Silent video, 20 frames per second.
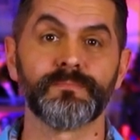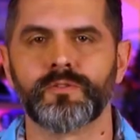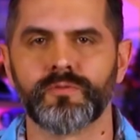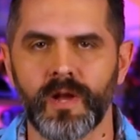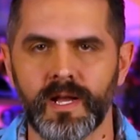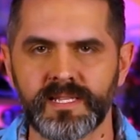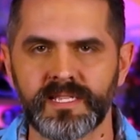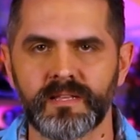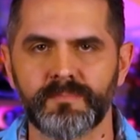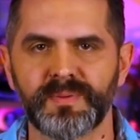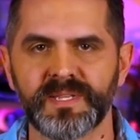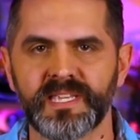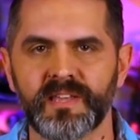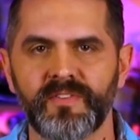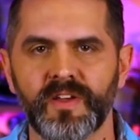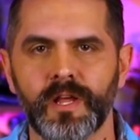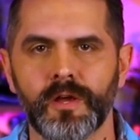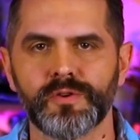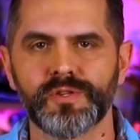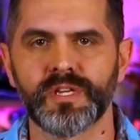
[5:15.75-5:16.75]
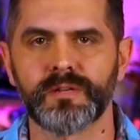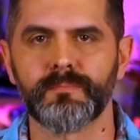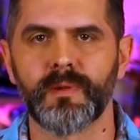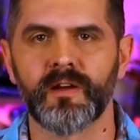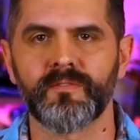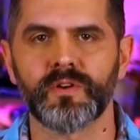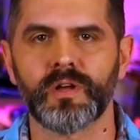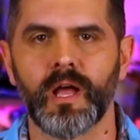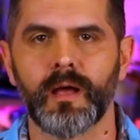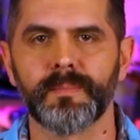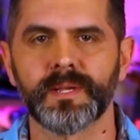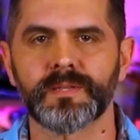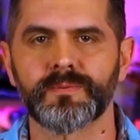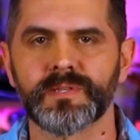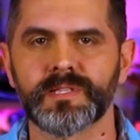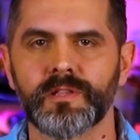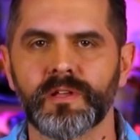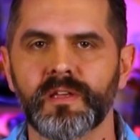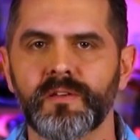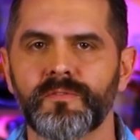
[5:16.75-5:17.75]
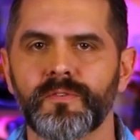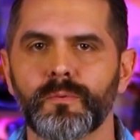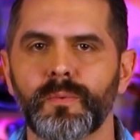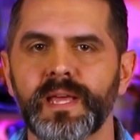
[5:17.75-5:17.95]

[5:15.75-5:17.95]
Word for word: Across the Pacific Ocean, Marvel Comics was looking for